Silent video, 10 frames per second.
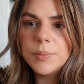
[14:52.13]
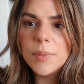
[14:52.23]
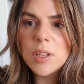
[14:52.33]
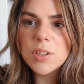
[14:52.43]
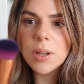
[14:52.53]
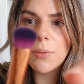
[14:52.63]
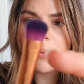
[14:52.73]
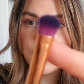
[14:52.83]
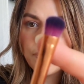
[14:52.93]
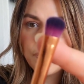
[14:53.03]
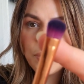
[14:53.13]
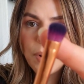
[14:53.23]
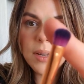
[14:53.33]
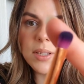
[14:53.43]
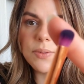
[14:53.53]
it's not a fluffy
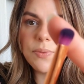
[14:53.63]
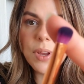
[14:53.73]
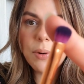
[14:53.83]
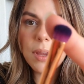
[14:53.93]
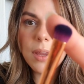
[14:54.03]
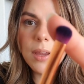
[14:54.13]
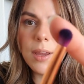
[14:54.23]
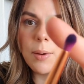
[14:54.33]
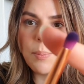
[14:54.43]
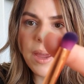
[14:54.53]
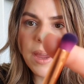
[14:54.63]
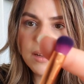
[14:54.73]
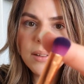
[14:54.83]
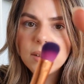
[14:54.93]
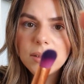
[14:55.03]
one, it's very
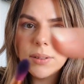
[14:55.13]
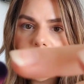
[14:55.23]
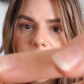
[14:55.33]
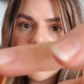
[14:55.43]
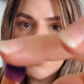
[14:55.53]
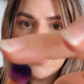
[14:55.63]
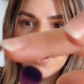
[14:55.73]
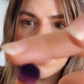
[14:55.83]
packed, and